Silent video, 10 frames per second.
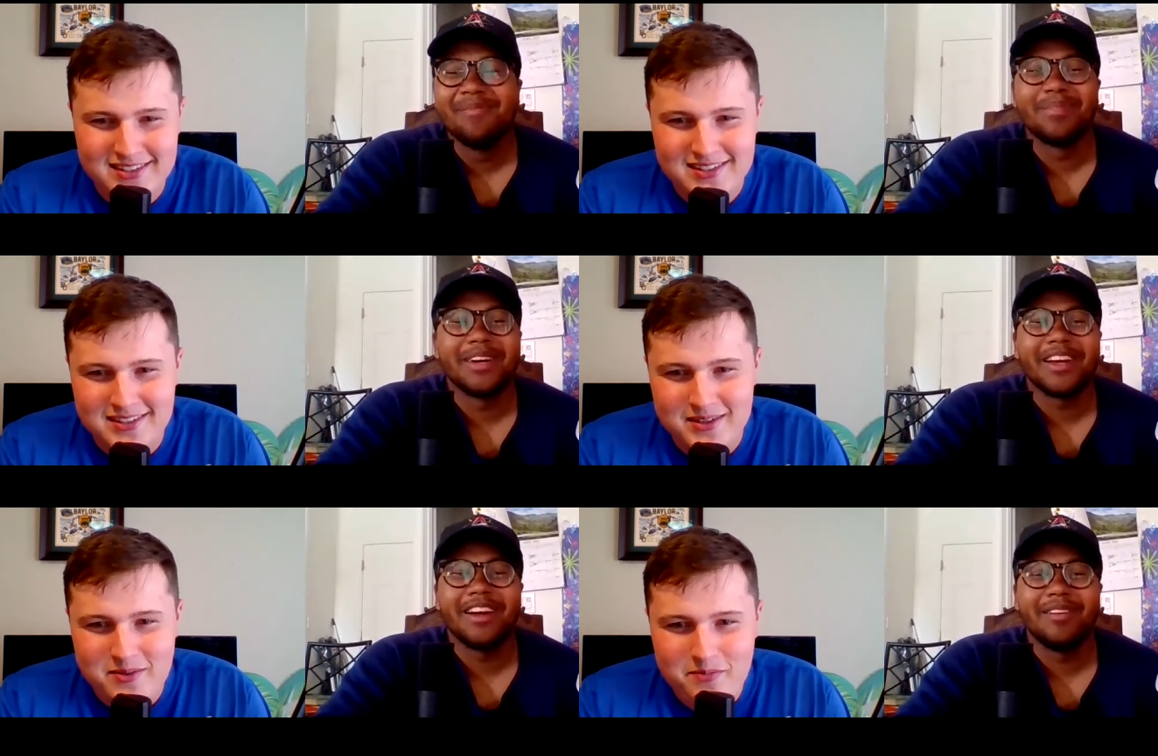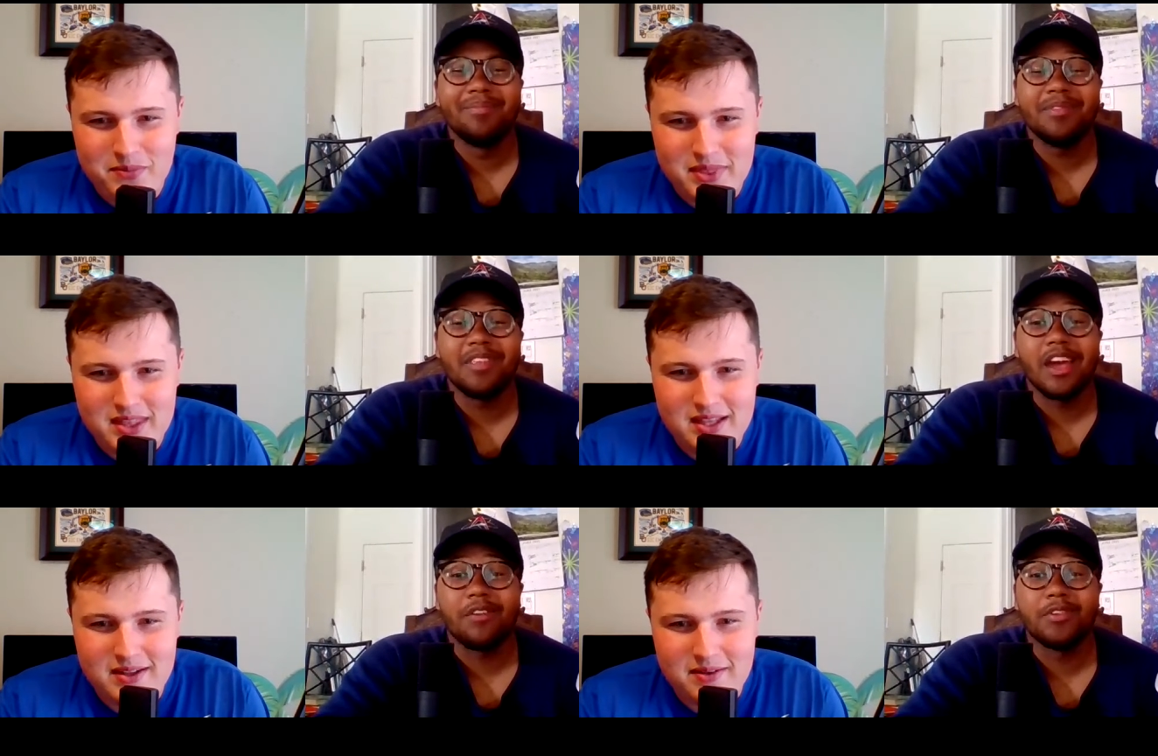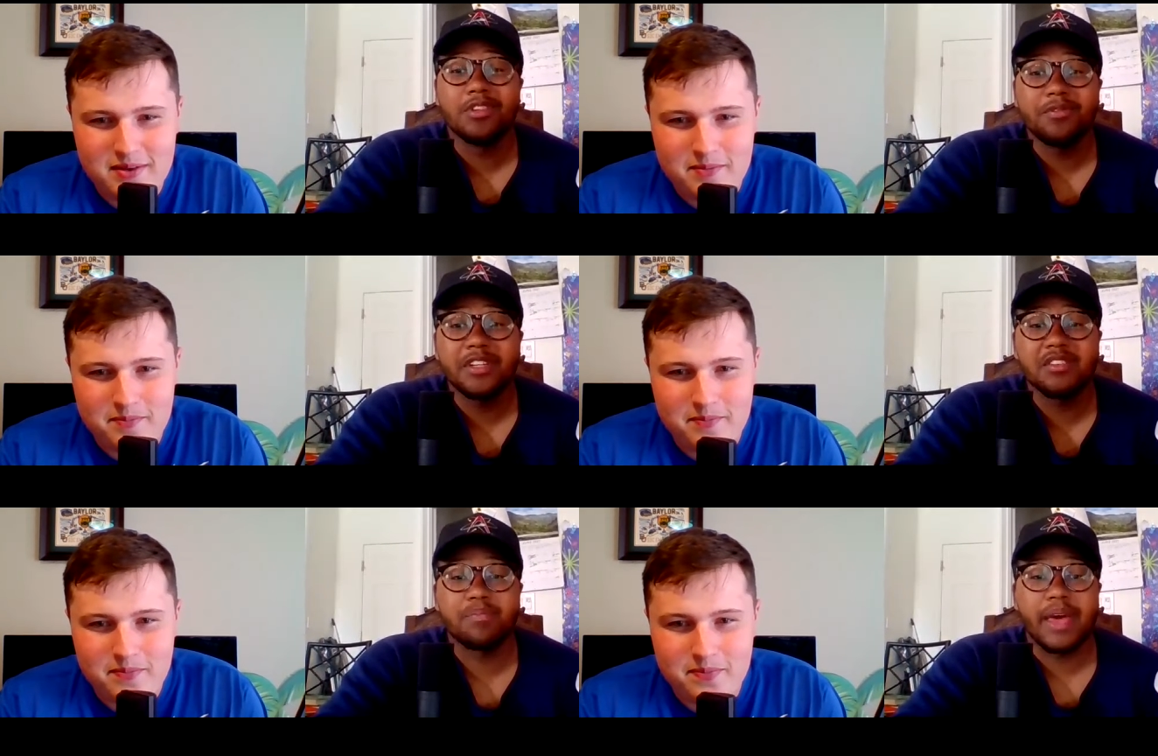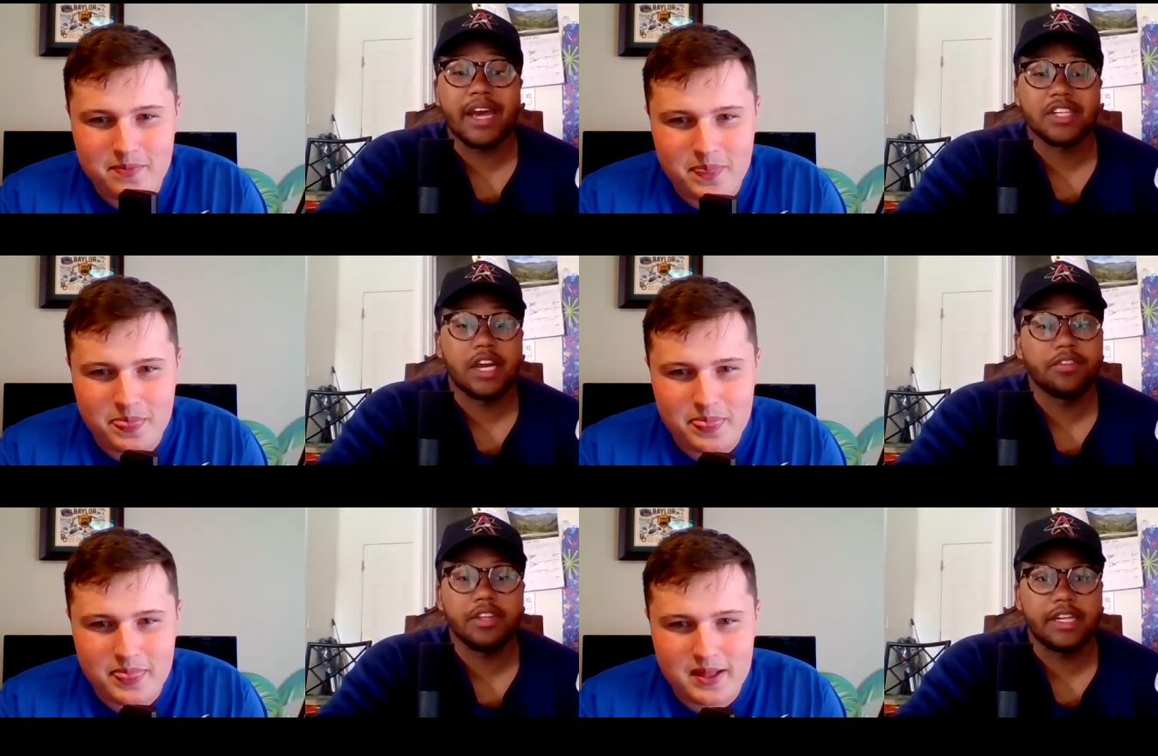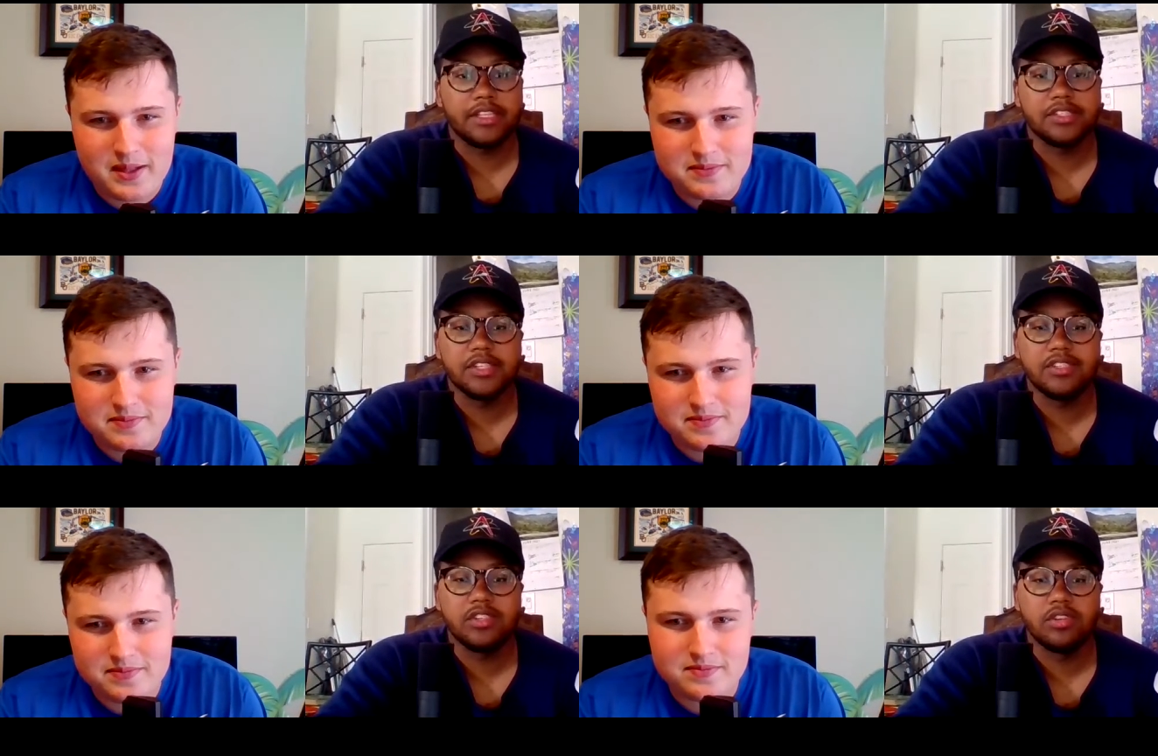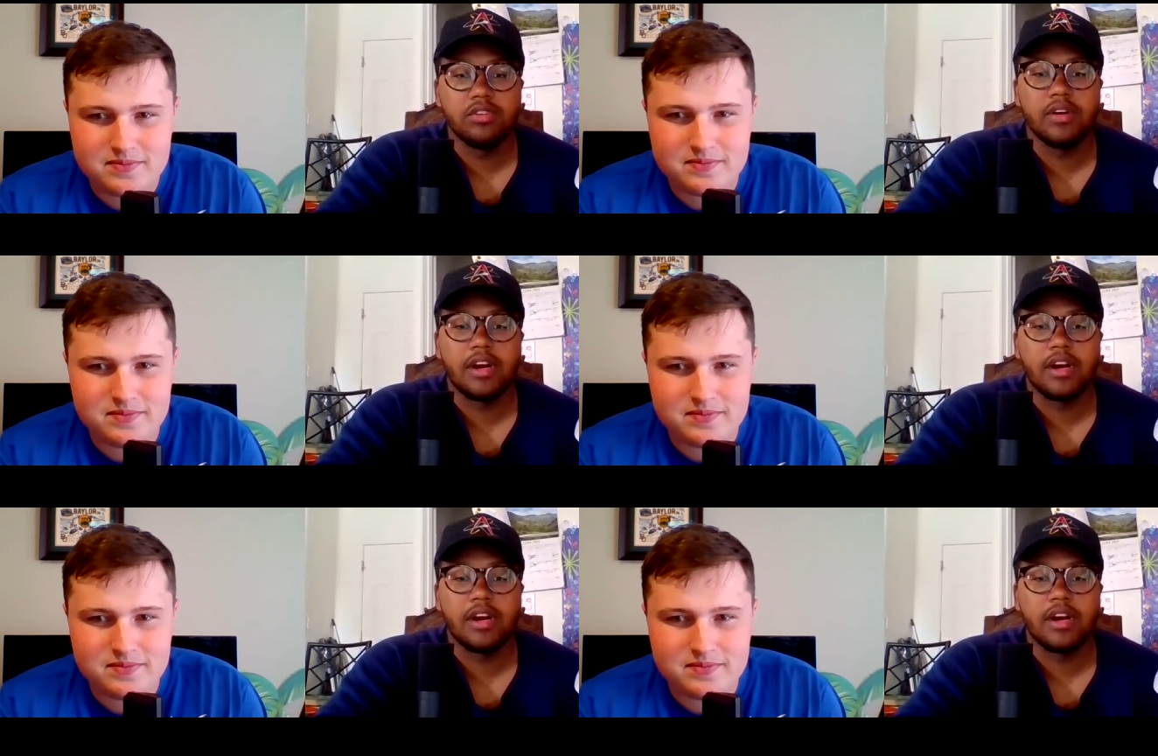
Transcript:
Speaker 1: but um, yeah, for defensive backs, I really like this list too.